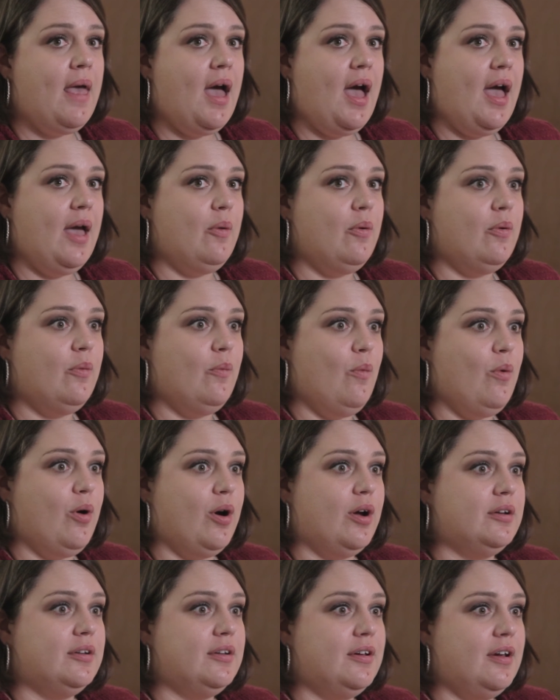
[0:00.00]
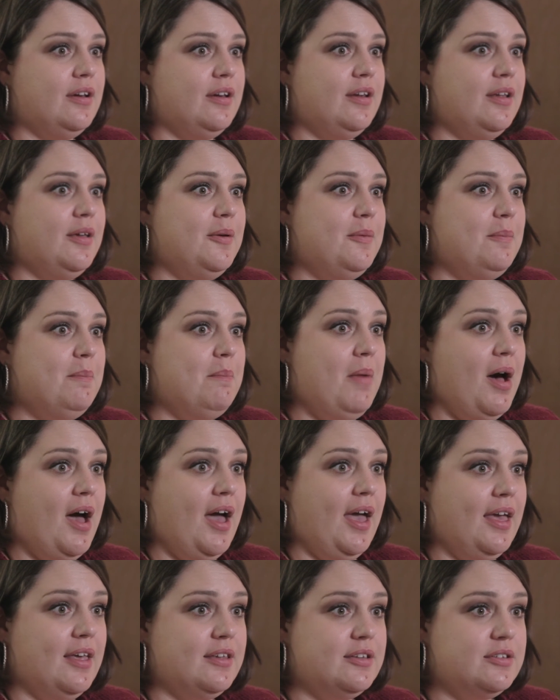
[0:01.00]
I warned
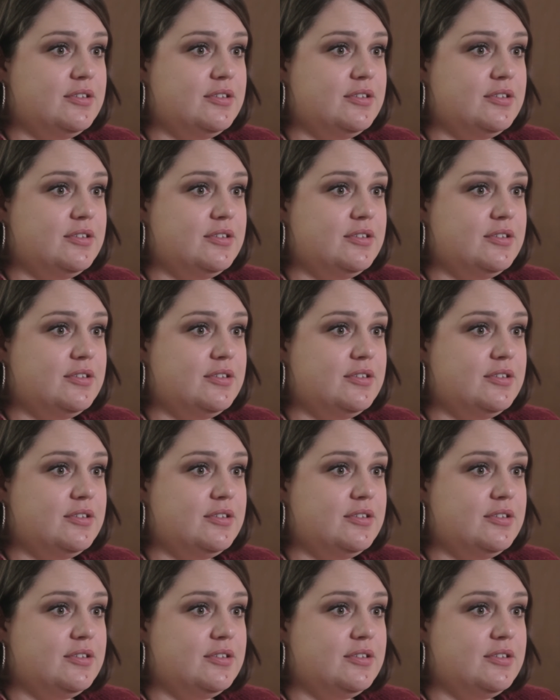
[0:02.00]
my